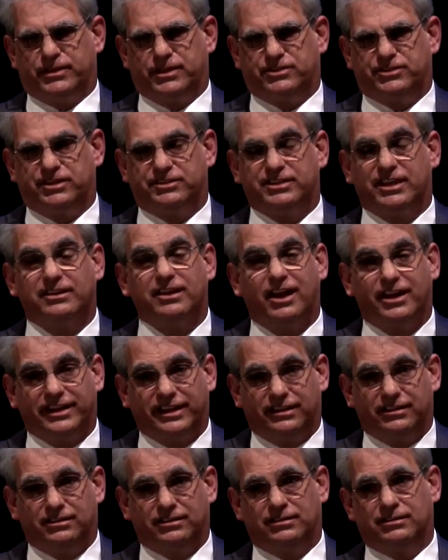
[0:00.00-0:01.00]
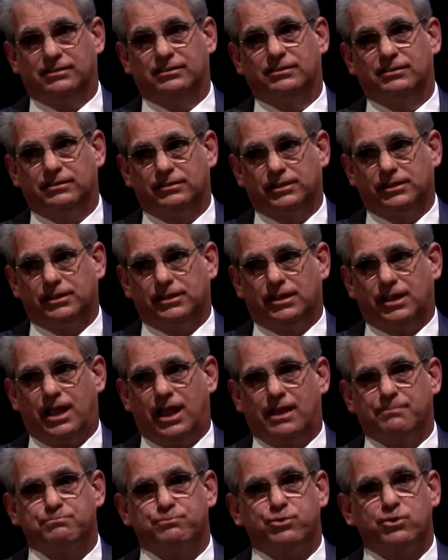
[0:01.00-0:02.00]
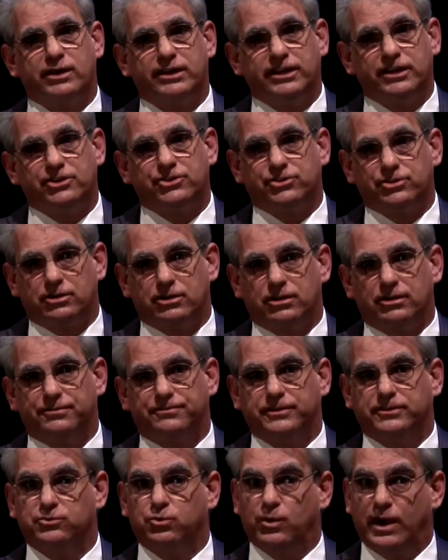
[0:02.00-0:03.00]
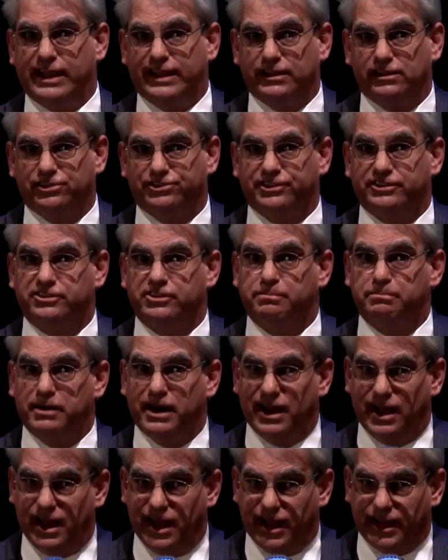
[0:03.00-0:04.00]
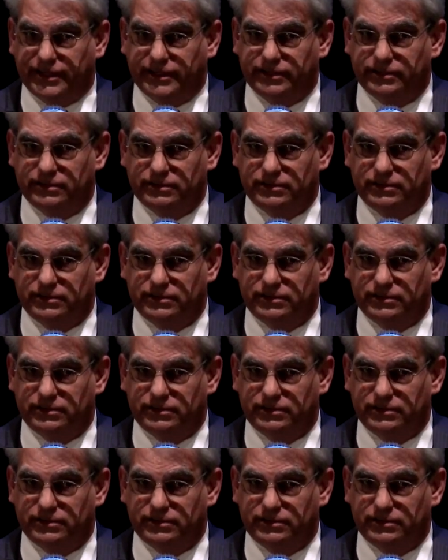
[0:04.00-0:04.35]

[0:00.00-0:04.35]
She said, "Honey, I'm pretty sure if it's whales, it's a pod."